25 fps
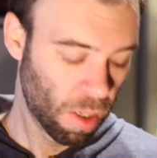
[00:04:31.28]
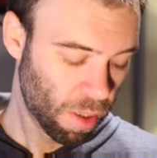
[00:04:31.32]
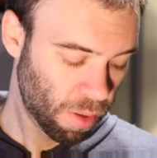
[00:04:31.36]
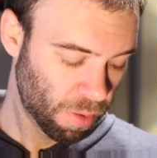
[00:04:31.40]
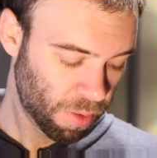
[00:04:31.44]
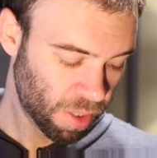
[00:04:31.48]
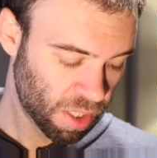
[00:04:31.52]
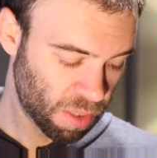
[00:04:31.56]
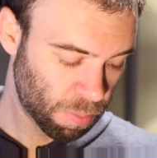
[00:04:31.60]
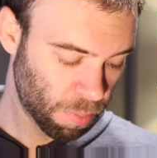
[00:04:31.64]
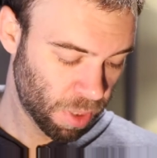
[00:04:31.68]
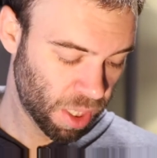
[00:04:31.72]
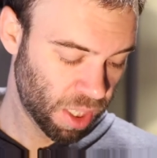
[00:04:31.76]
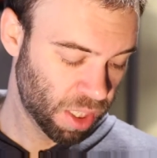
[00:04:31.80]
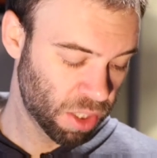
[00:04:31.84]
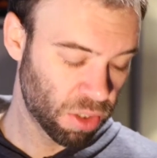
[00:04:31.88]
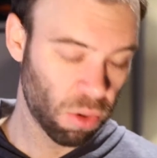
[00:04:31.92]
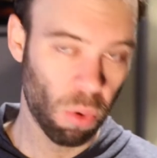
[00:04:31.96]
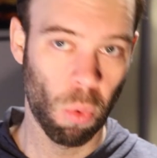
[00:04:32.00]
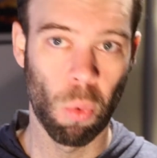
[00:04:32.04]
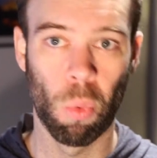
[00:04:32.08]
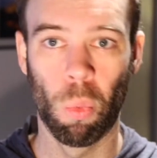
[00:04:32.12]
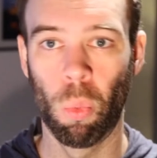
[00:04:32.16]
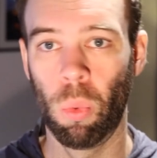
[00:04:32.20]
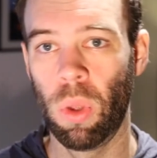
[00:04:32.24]
This means
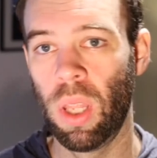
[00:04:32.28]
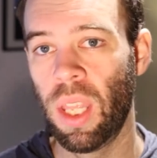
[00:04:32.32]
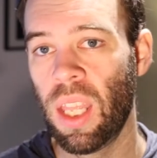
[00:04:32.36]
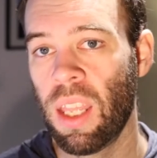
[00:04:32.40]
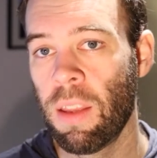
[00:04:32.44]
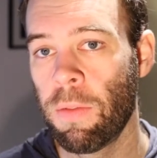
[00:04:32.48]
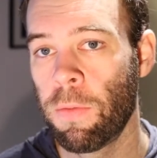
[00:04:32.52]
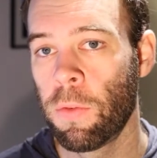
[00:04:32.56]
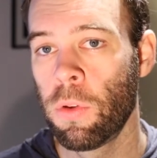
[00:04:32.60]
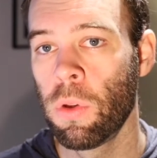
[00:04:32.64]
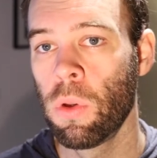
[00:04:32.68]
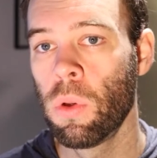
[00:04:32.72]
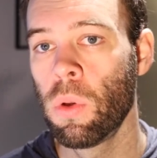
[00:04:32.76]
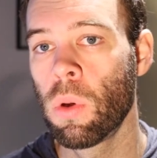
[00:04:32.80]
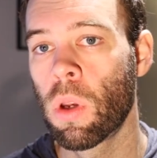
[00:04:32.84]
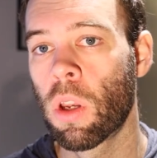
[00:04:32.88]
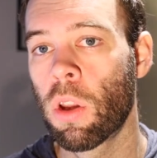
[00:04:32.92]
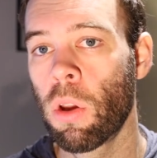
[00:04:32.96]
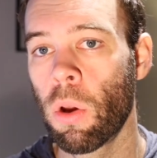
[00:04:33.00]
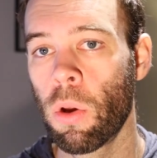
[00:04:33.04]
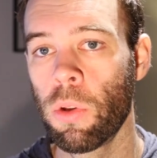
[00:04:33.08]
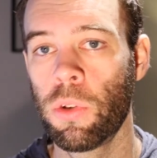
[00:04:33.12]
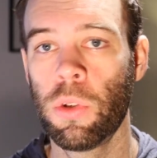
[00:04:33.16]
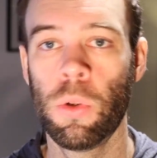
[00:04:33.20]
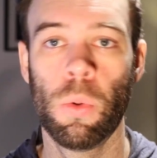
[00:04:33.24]
if you
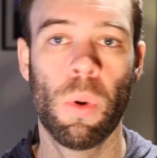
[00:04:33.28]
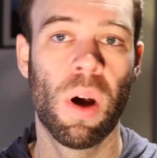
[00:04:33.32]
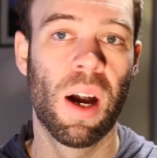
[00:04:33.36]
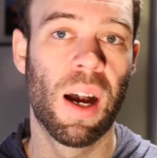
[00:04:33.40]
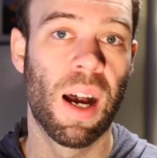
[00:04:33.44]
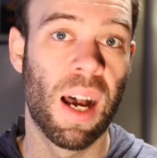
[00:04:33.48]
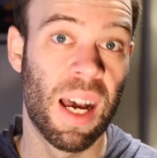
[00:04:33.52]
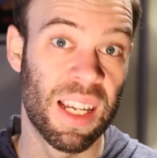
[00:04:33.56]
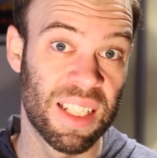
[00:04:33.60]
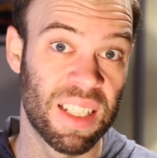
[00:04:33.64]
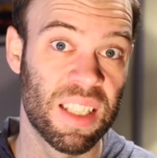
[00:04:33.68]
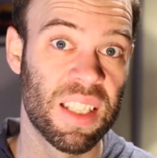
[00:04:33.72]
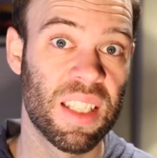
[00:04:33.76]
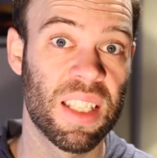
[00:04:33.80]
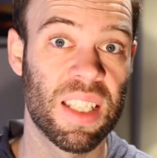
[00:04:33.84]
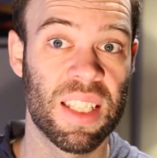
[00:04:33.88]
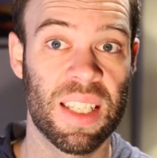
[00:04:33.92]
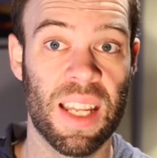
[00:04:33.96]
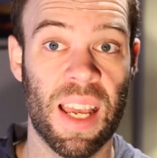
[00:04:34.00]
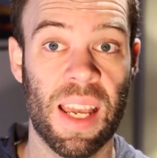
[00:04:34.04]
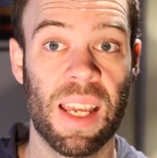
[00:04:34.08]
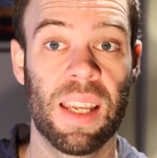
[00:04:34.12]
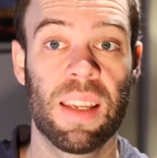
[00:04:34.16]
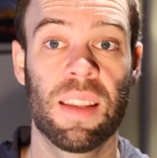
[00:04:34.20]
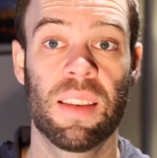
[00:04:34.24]
go to
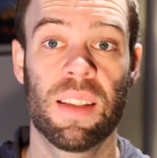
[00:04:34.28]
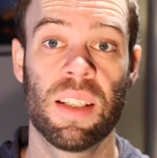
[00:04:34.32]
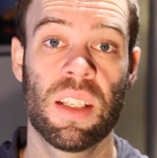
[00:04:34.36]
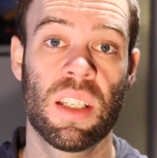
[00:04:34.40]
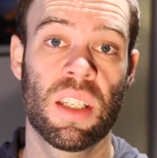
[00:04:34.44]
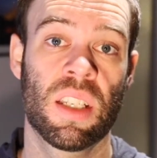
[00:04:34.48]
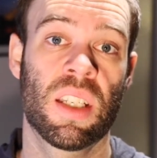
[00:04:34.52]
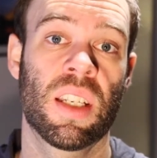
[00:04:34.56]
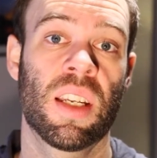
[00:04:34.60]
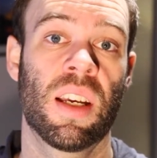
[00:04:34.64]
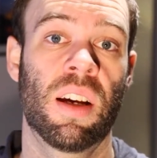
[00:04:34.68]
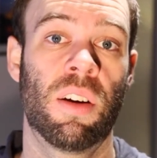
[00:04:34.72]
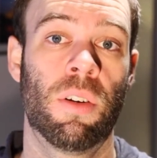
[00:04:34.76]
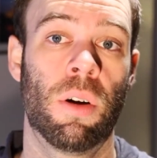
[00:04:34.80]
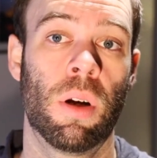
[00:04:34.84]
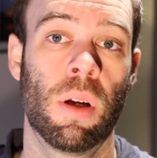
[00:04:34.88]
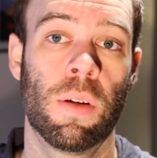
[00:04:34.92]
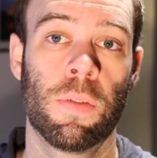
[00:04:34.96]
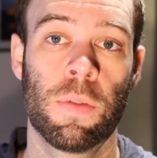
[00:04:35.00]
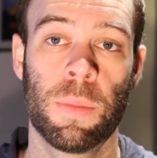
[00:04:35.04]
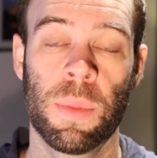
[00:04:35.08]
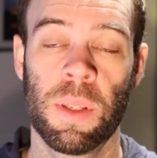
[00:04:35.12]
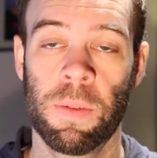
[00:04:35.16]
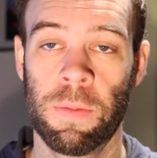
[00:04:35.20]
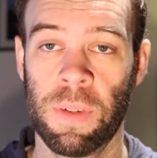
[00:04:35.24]
unstake this CRO
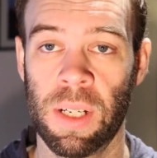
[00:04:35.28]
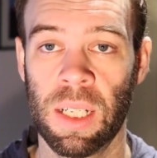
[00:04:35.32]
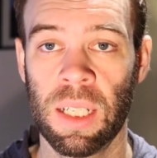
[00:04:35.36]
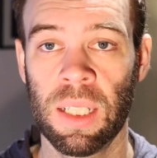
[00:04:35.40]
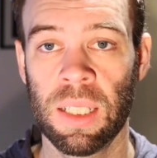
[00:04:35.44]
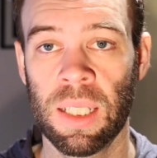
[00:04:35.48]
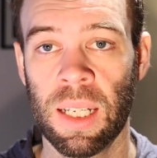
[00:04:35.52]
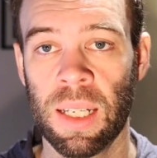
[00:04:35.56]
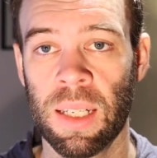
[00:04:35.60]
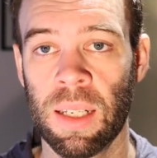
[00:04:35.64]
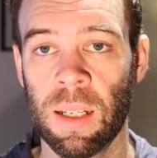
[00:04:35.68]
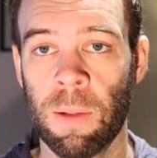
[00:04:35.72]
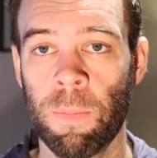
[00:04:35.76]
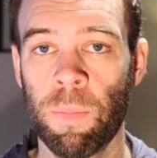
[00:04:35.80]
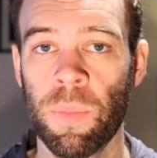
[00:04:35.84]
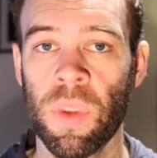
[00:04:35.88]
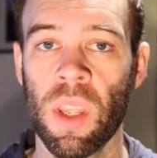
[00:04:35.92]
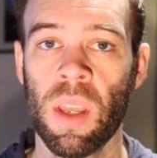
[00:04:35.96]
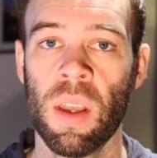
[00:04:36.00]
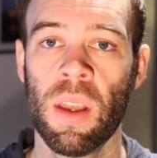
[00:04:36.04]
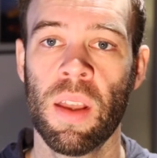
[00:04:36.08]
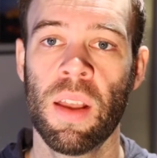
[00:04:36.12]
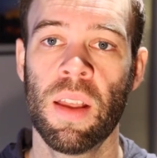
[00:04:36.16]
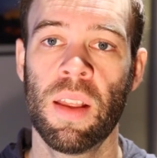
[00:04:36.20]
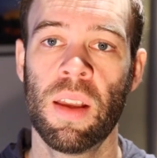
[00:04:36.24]
from the validator,
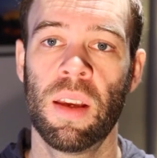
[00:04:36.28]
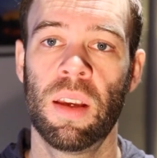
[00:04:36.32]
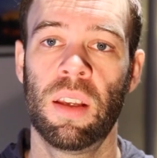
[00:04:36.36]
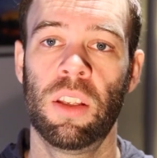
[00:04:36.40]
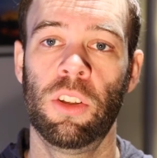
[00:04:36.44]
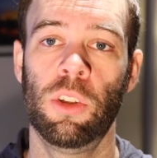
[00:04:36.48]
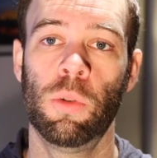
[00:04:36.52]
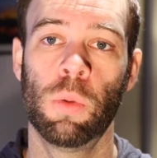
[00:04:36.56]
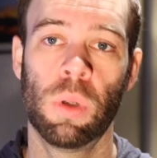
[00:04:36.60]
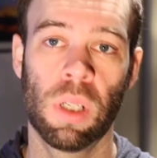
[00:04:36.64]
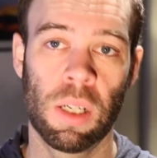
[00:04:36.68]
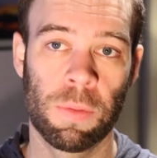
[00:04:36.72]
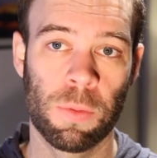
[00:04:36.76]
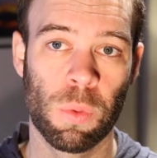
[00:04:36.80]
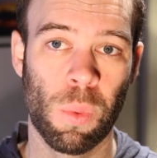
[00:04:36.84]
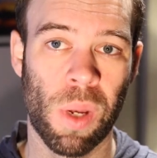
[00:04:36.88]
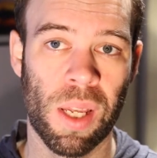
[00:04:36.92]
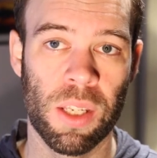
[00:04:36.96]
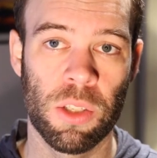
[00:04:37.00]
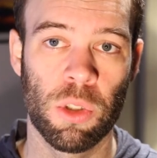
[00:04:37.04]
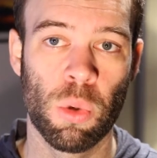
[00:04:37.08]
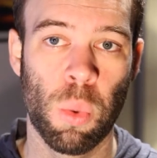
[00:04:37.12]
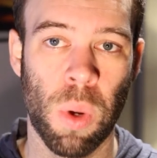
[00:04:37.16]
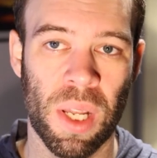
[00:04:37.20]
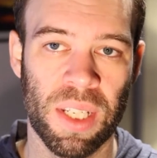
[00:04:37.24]
you will have to
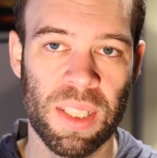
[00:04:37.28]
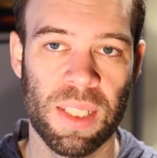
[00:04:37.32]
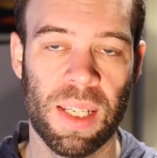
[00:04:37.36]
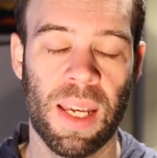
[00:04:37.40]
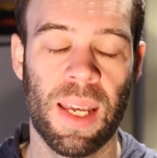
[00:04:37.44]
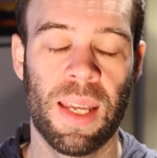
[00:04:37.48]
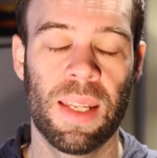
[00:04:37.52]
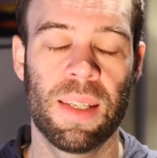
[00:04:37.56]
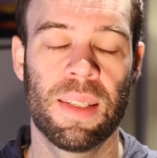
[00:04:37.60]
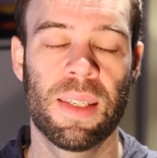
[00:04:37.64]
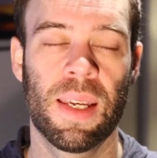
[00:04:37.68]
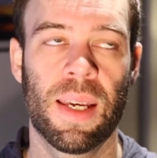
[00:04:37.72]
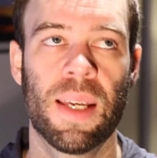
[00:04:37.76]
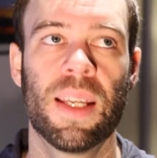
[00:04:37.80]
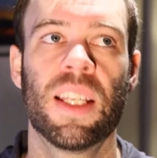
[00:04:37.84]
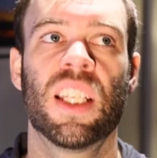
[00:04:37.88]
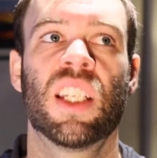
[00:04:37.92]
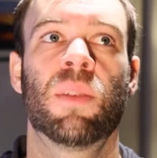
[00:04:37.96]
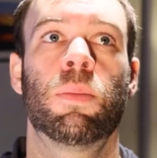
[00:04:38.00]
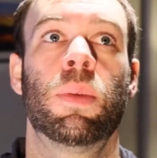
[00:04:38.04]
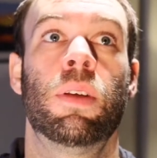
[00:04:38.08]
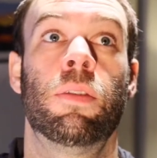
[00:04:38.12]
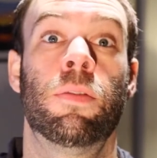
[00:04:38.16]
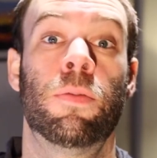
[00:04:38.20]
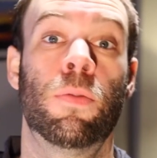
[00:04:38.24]
wait 28 days
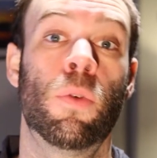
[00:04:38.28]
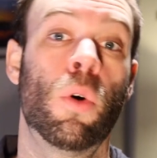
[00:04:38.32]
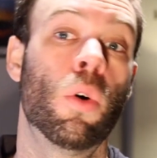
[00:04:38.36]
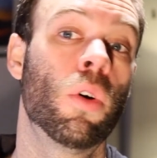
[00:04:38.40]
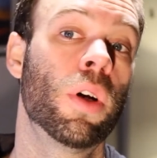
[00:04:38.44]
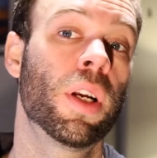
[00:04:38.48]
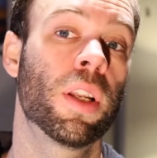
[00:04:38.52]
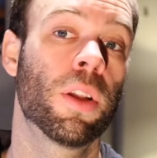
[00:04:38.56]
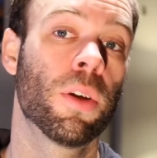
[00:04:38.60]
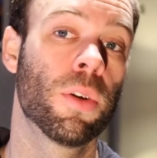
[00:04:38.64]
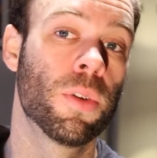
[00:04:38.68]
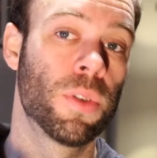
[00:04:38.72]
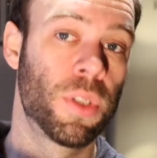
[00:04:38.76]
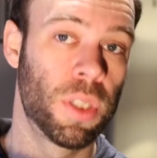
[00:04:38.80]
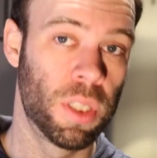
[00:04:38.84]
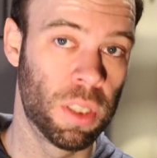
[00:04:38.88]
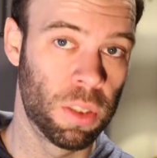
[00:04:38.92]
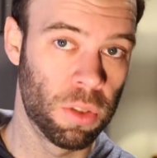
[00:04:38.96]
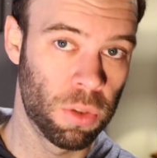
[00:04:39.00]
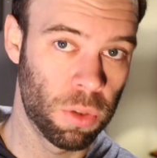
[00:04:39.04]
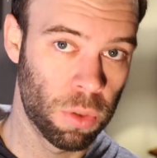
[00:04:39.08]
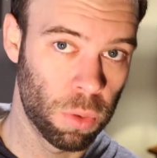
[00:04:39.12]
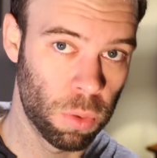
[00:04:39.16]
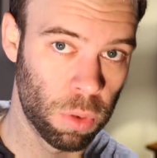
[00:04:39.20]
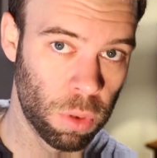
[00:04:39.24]
before it goes
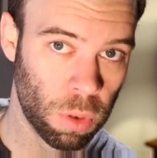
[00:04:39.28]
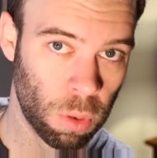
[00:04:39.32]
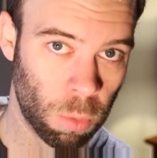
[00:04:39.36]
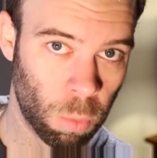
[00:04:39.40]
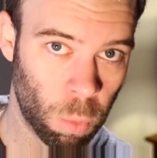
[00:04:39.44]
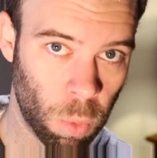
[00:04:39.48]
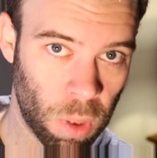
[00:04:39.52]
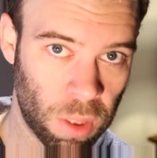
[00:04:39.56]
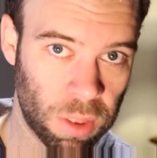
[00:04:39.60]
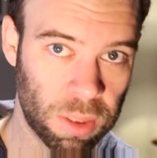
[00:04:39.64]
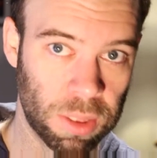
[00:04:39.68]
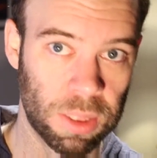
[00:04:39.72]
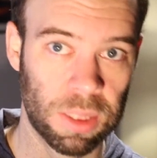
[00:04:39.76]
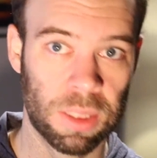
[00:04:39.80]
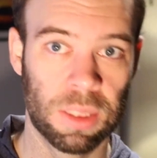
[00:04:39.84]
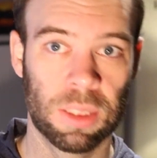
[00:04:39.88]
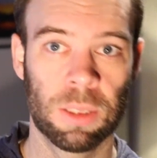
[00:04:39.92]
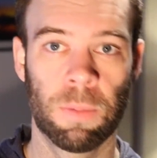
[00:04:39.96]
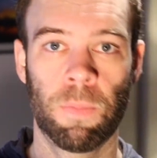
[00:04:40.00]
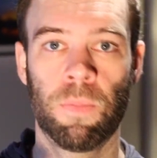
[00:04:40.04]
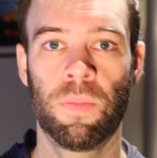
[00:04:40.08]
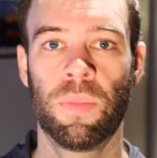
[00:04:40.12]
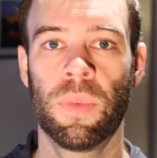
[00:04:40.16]
into your wallet.